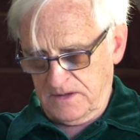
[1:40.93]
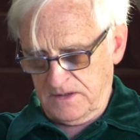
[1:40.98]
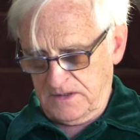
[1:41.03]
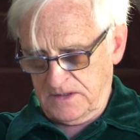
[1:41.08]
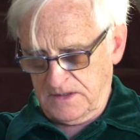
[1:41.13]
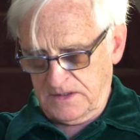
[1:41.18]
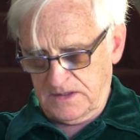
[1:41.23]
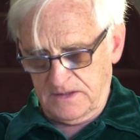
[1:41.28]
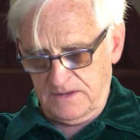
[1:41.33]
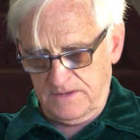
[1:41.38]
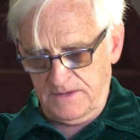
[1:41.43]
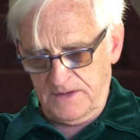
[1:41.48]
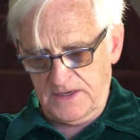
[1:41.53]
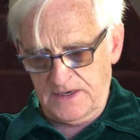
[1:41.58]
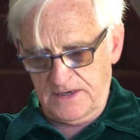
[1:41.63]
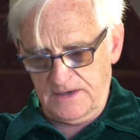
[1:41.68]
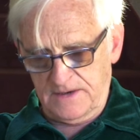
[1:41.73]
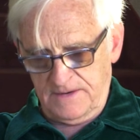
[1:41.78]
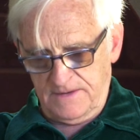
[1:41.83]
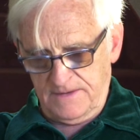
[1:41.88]
uh,
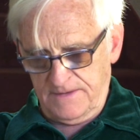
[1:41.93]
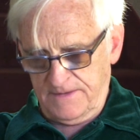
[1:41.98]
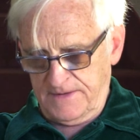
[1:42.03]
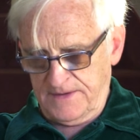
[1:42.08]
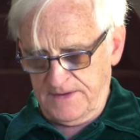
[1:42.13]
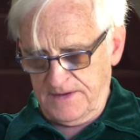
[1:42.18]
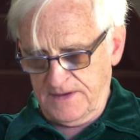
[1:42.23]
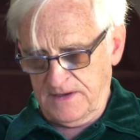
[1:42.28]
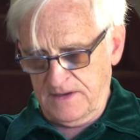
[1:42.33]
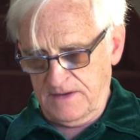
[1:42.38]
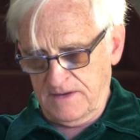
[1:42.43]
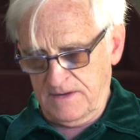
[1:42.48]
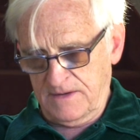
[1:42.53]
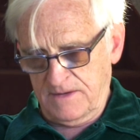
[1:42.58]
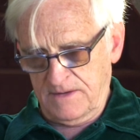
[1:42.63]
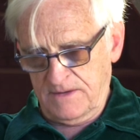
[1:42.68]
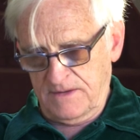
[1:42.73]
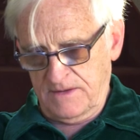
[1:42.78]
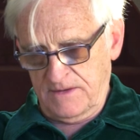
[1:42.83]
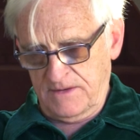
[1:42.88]
that the,
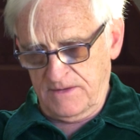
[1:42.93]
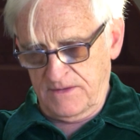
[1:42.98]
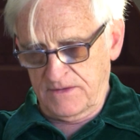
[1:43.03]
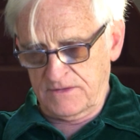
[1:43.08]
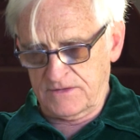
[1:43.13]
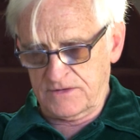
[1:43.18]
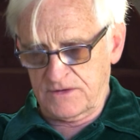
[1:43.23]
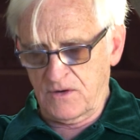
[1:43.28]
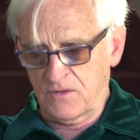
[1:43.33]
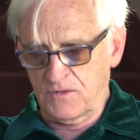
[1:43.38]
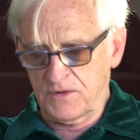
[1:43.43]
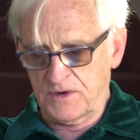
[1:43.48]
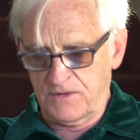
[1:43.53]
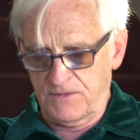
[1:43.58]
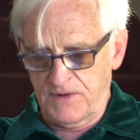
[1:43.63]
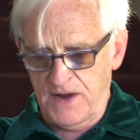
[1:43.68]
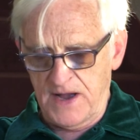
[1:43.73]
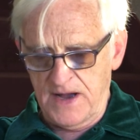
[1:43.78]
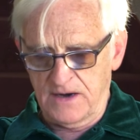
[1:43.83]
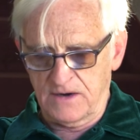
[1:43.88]
there's no one
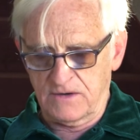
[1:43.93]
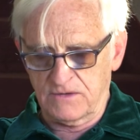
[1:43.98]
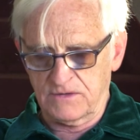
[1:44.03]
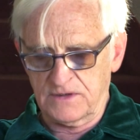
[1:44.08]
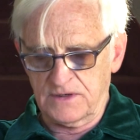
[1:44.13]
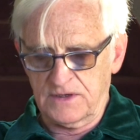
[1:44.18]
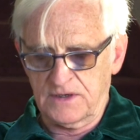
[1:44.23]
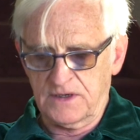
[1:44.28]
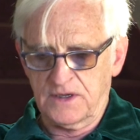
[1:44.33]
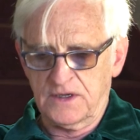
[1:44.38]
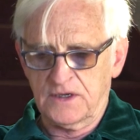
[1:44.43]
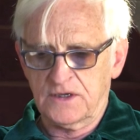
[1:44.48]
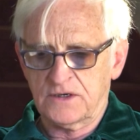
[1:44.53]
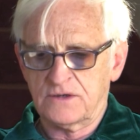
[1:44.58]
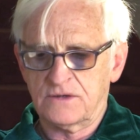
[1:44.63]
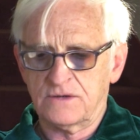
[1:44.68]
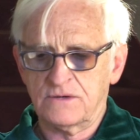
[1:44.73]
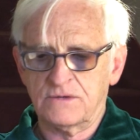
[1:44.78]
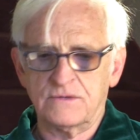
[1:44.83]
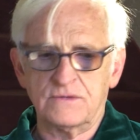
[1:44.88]
around
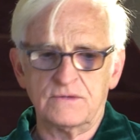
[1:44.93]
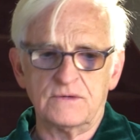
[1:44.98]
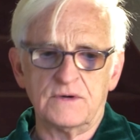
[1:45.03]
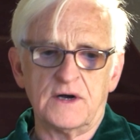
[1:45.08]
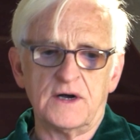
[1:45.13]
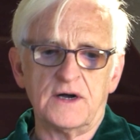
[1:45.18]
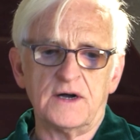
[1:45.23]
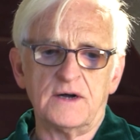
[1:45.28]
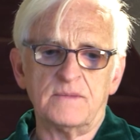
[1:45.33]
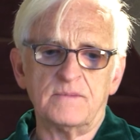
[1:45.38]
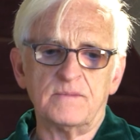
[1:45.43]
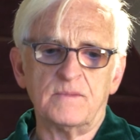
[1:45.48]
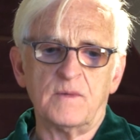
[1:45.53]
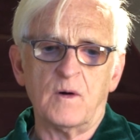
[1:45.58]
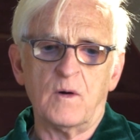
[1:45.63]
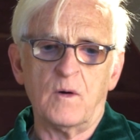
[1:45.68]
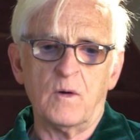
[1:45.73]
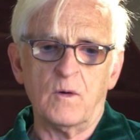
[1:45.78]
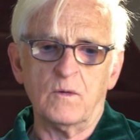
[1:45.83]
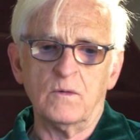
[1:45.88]
to um,
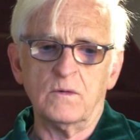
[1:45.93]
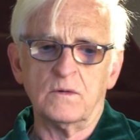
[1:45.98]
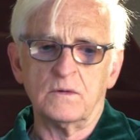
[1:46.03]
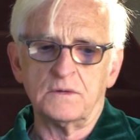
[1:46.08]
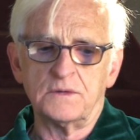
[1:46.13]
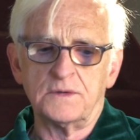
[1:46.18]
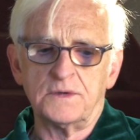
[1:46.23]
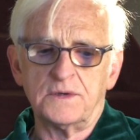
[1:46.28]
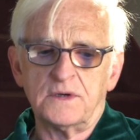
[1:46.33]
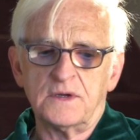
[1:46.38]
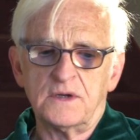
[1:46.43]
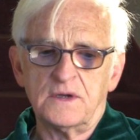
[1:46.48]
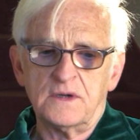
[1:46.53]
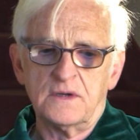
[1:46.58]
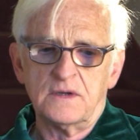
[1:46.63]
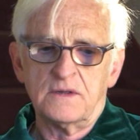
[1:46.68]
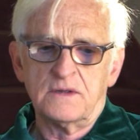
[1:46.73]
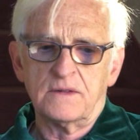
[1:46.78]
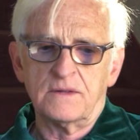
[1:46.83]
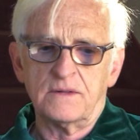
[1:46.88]
hold
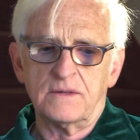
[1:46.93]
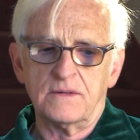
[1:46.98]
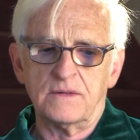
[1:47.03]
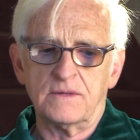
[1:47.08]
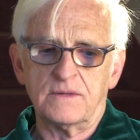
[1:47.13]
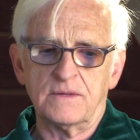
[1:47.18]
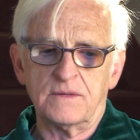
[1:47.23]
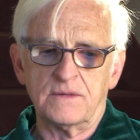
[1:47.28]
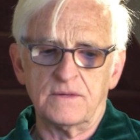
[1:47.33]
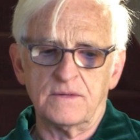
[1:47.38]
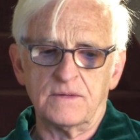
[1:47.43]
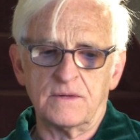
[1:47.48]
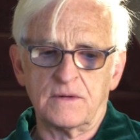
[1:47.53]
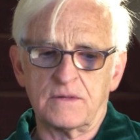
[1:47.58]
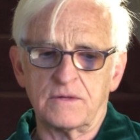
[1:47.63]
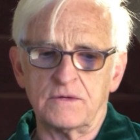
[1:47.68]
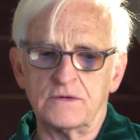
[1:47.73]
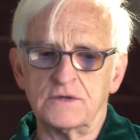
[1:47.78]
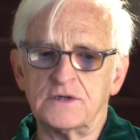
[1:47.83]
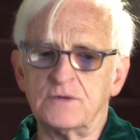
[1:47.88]
the
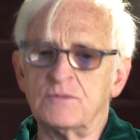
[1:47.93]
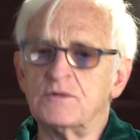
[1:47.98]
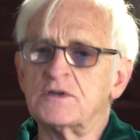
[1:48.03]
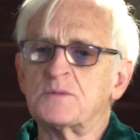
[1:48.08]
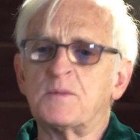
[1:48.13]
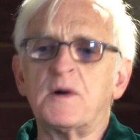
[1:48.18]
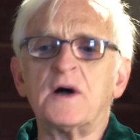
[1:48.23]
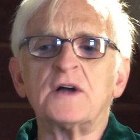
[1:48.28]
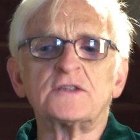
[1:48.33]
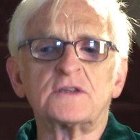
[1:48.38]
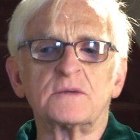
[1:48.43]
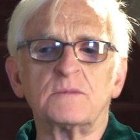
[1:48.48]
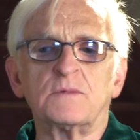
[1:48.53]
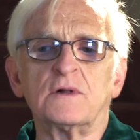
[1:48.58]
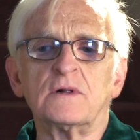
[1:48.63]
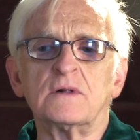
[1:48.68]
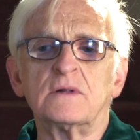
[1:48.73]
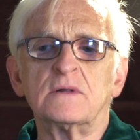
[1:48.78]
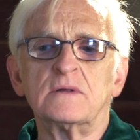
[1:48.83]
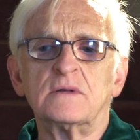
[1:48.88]
clergy
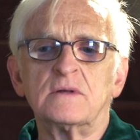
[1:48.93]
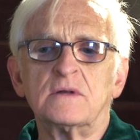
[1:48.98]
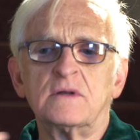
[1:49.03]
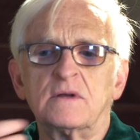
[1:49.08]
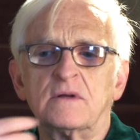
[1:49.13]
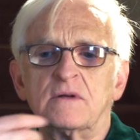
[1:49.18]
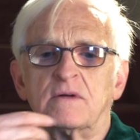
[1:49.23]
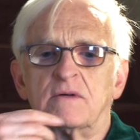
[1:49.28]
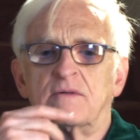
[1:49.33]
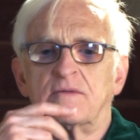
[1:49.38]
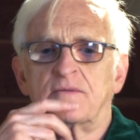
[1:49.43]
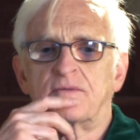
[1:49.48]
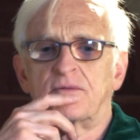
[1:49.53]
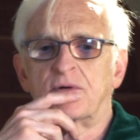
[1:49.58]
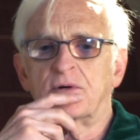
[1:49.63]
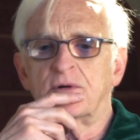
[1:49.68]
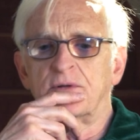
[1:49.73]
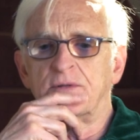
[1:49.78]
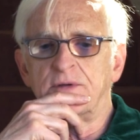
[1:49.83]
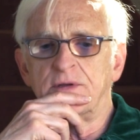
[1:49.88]
responsible
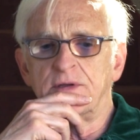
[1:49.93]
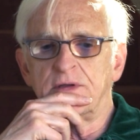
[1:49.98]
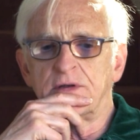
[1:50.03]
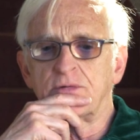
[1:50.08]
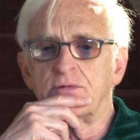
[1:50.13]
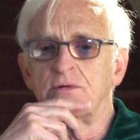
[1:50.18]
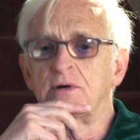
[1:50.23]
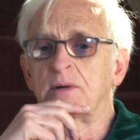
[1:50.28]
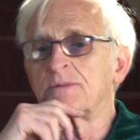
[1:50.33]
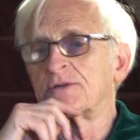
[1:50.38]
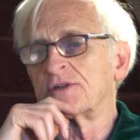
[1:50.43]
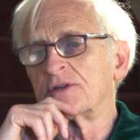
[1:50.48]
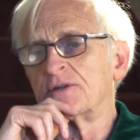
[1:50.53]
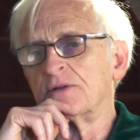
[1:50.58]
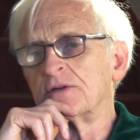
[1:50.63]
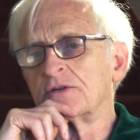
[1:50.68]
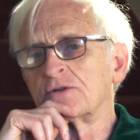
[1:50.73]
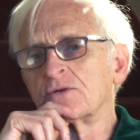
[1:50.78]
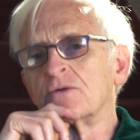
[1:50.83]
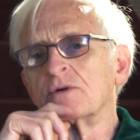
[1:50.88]
for the corruption
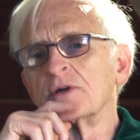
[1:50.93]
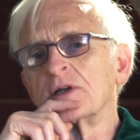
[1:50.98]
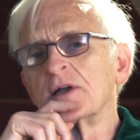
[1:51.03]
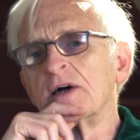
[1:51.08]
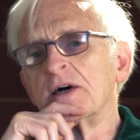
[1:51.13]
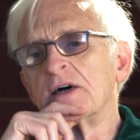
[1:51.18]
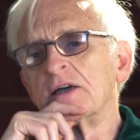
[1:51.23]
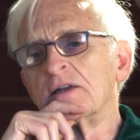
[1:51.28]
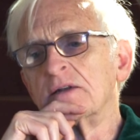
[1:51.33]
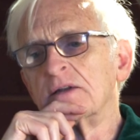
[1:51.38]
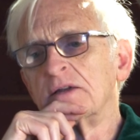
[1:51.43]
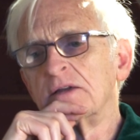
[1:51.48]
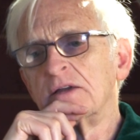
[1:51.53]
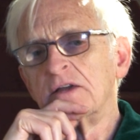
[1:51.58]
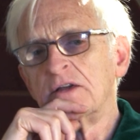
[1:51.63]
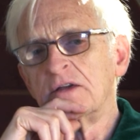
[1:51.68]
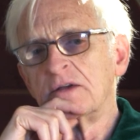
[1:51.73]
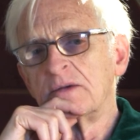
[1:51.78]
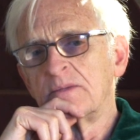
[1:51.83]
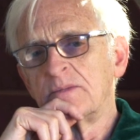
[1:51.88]
that's going on.
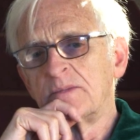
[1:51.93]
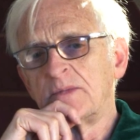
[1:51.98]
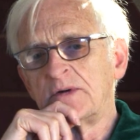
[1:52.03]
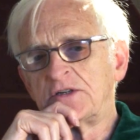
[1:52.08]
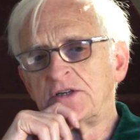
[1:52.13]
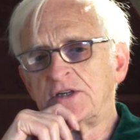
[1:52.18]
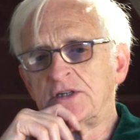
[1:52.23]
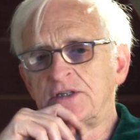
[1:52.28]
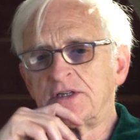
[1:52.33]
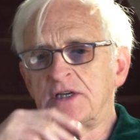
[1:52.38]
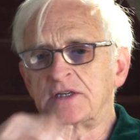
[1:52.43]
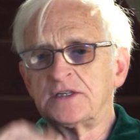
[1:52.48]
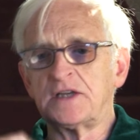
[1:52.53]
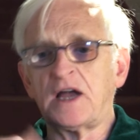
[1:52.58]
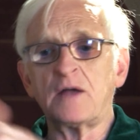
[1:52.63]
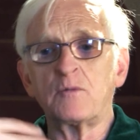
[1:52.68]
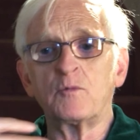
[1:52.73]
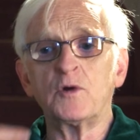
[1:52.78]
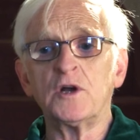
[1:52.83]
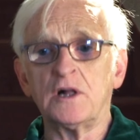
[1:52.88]
But she says,
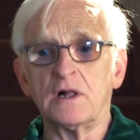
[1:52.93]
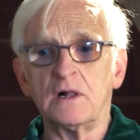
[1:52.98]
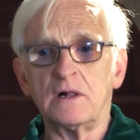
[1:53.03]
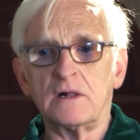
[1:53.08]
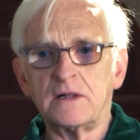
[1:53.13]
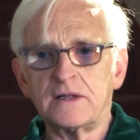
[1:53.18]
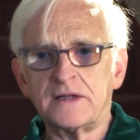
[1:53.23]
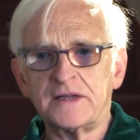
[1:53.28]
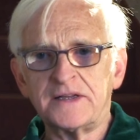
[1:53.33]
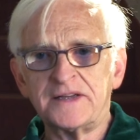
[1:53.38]
I will.